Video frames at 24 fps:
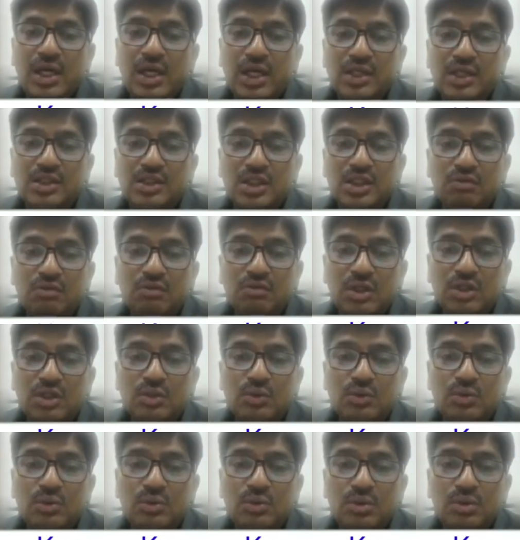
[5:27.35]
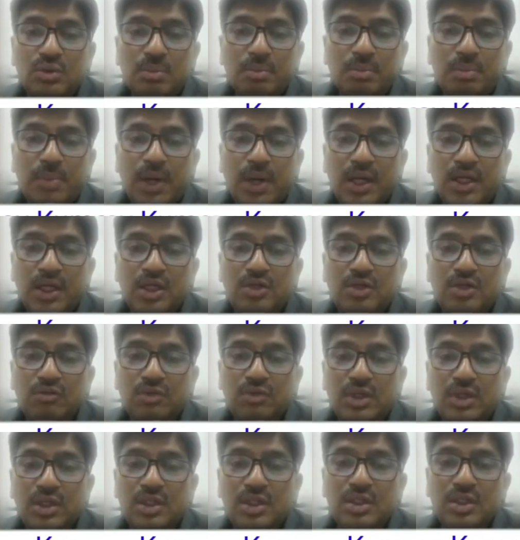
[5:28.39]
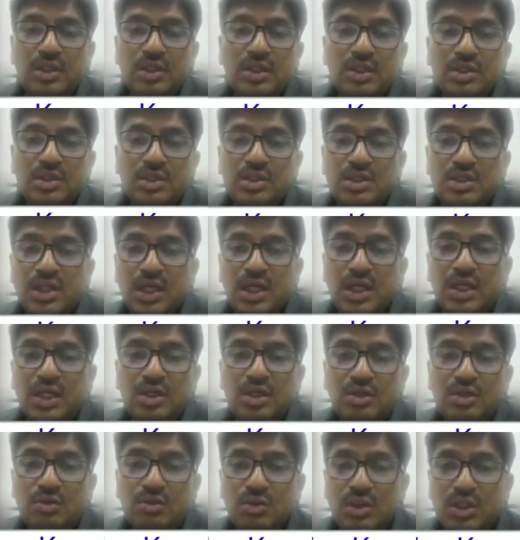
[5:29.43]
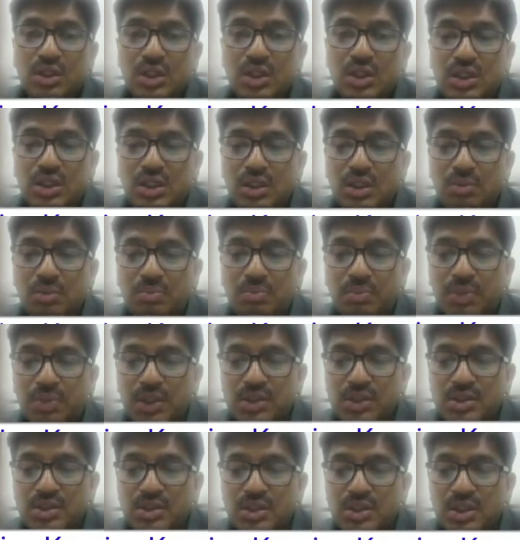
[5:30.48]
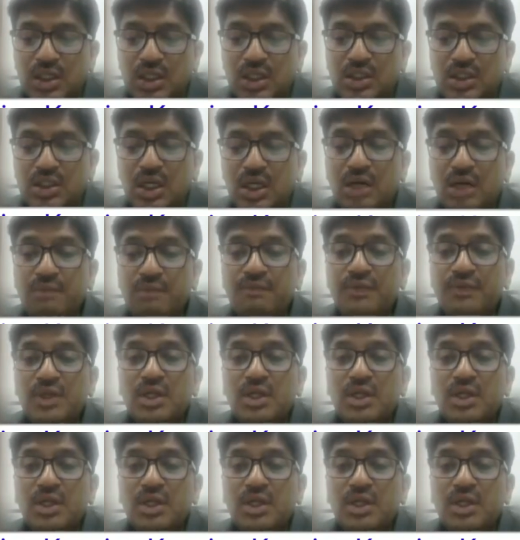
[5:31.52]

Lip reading: x equal to 0.1 sine 20t plus delta,